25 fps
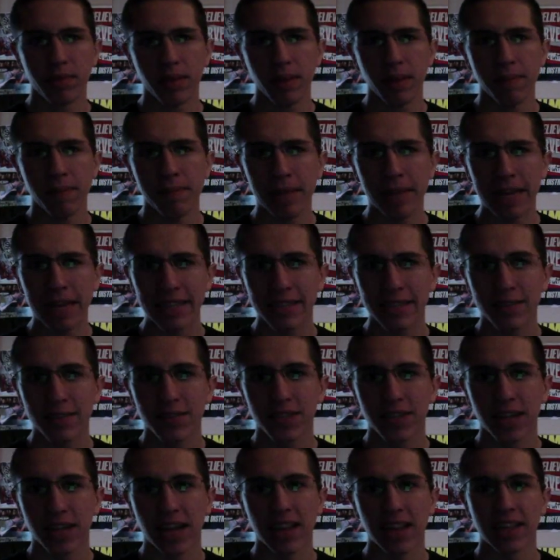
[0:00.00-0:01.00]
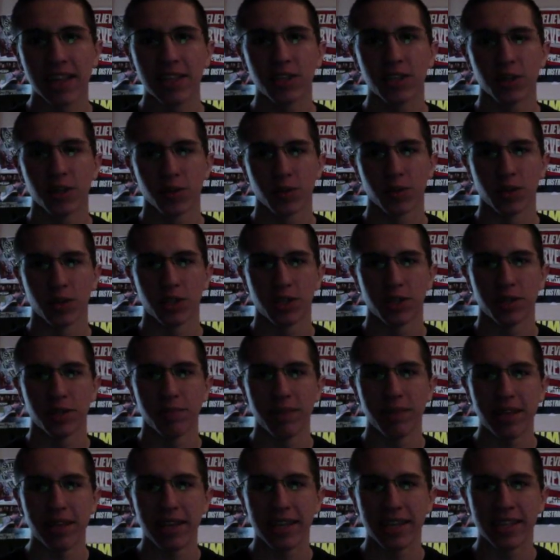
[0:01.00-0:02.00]
Blast of Silence, which to
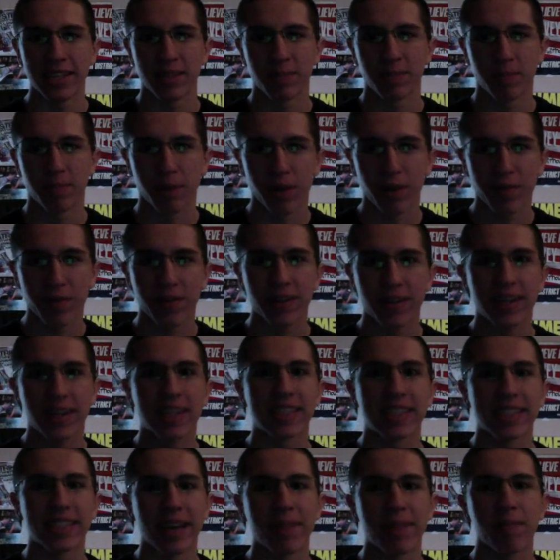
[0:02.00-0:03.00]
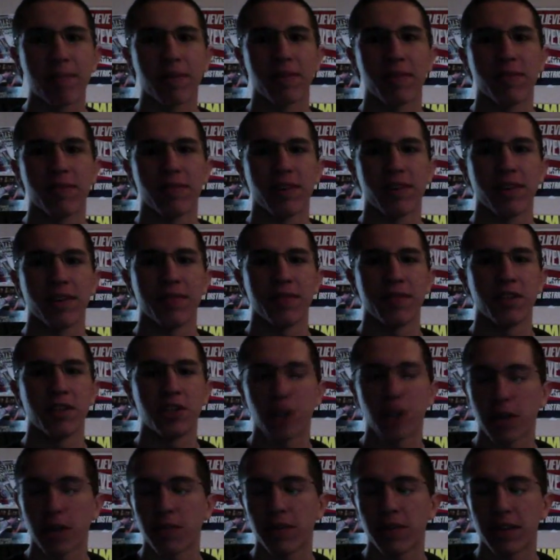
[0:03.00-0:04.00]
me is a perfect example of the
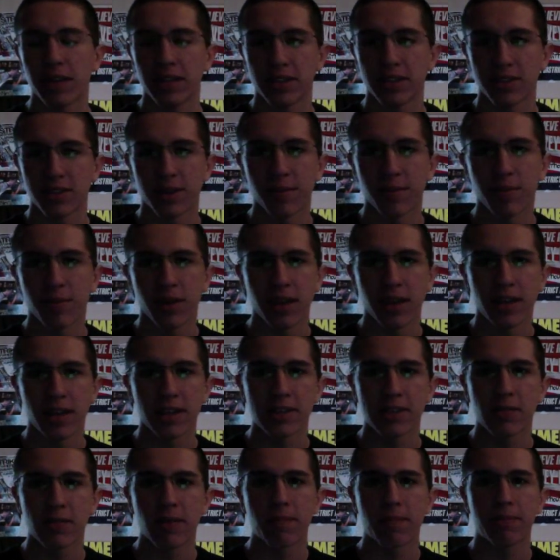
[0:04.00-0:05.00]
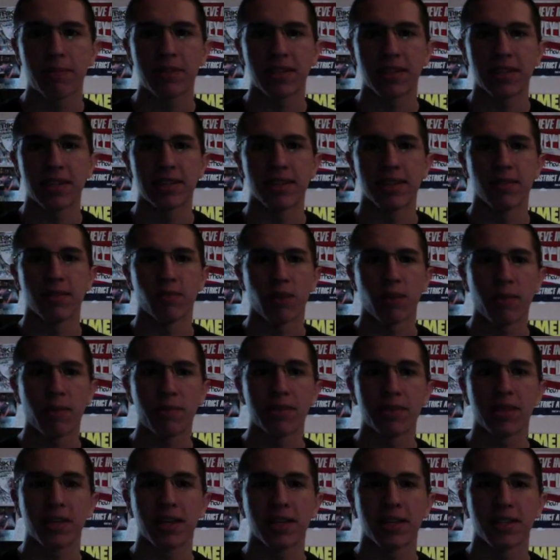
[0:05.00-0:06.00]
genre in some way. It doesn't
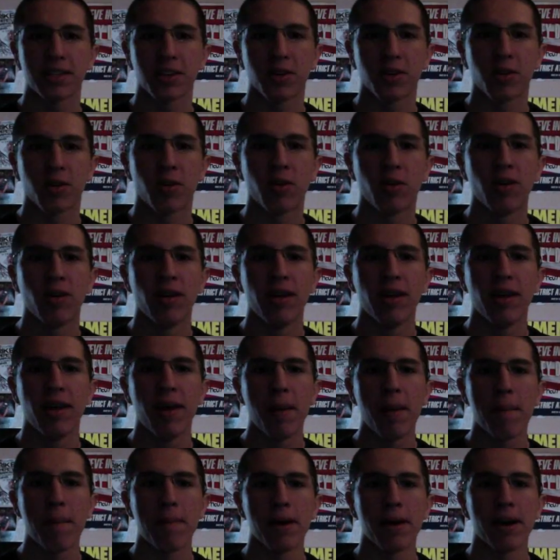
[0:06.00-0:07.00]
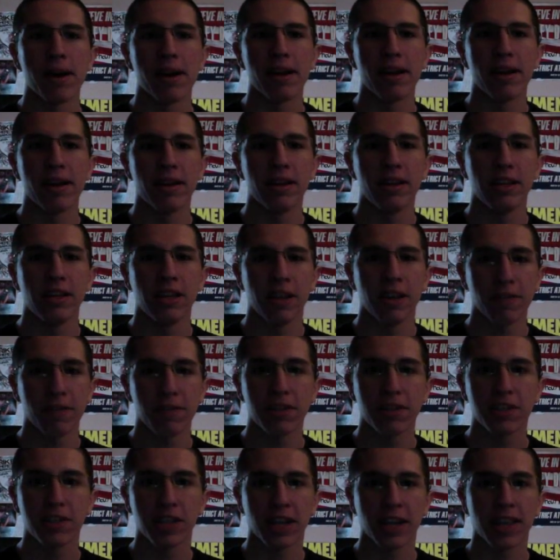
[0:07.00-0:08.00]
represent as a whole, but
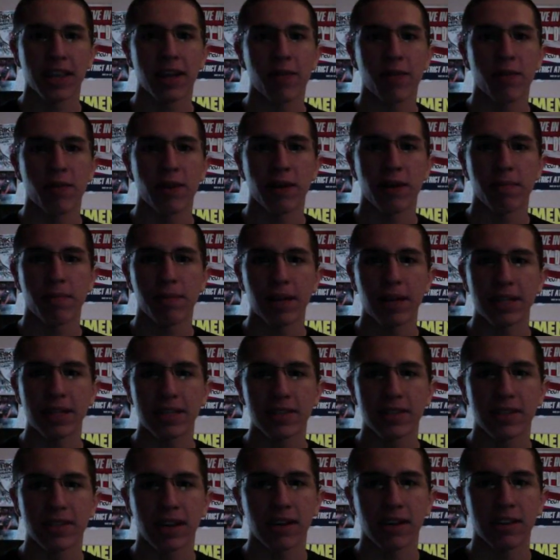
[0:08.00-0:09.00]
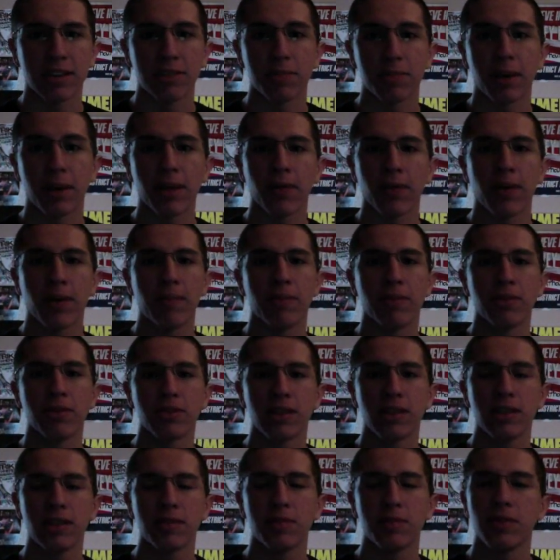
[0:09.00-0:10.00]
definitely check that one out, Blast of Silence. By the way, most
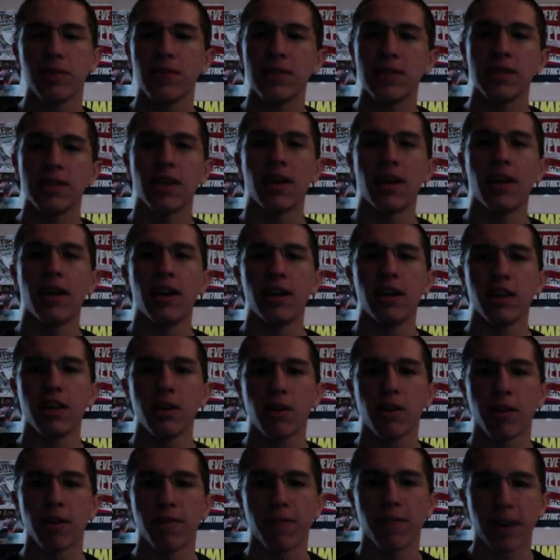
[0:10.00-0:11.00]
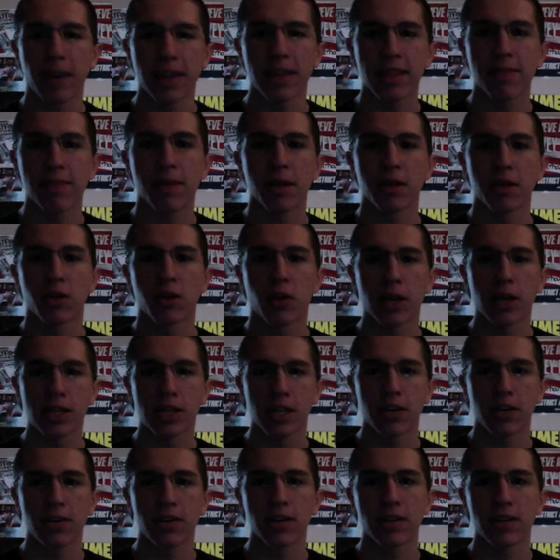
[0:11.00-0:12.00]
of these movies, you can find them on
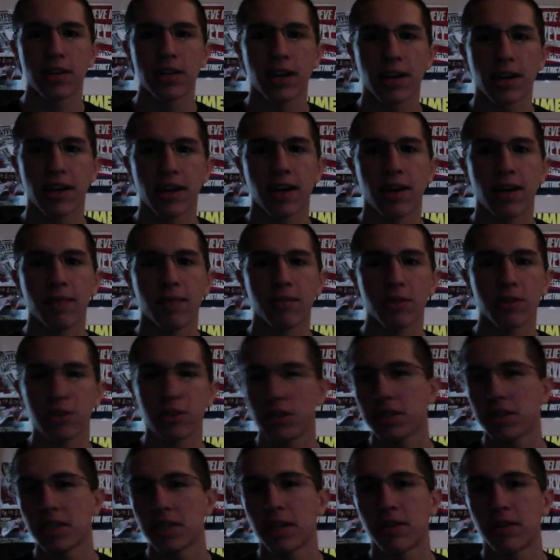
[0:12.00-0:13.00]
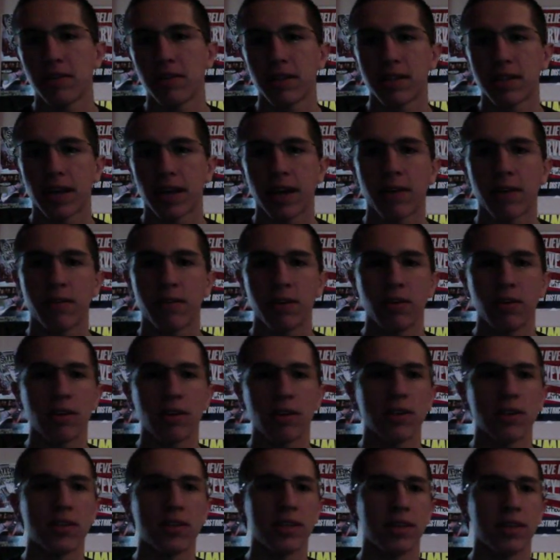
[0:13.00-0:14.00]
Criterion.com, so just enter the title and you
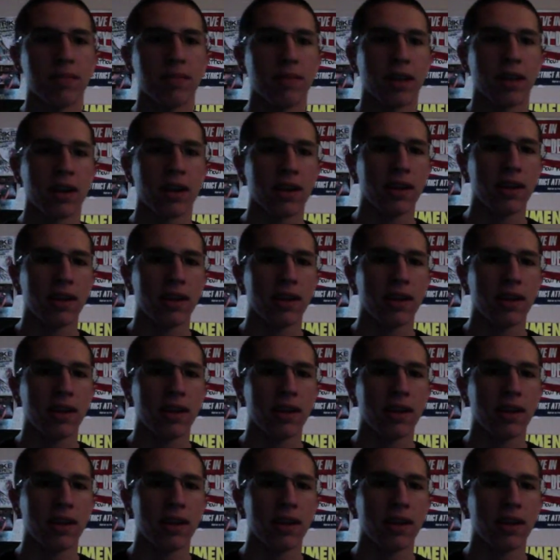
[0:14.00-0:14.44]
can see them there.